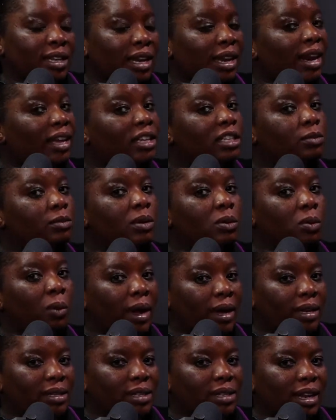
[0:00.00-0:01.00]
Let us be
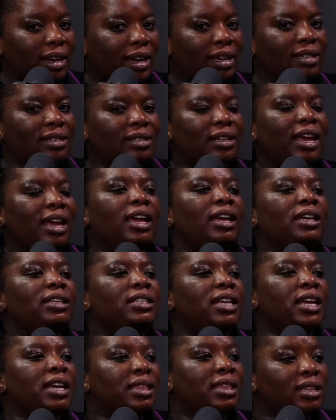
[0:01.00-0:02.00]
wise. Let us
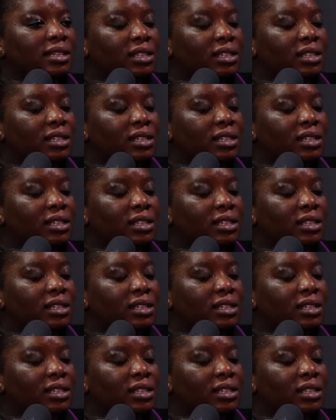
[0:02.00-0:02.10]
take